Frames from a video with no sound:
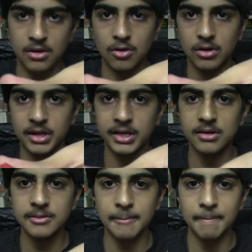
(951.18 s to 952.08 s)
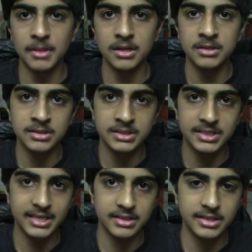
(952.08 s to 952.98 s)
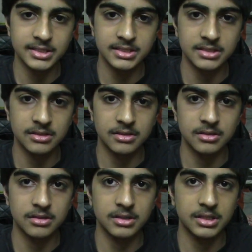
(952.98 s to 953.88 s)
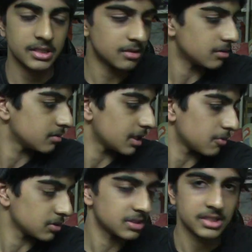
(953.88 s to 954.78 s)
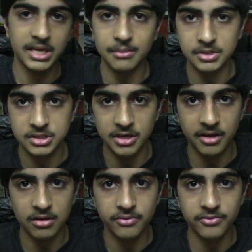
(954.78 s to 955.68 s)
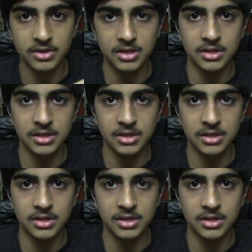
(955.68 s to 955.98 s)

on here, stick this here. That was the camera shutting off.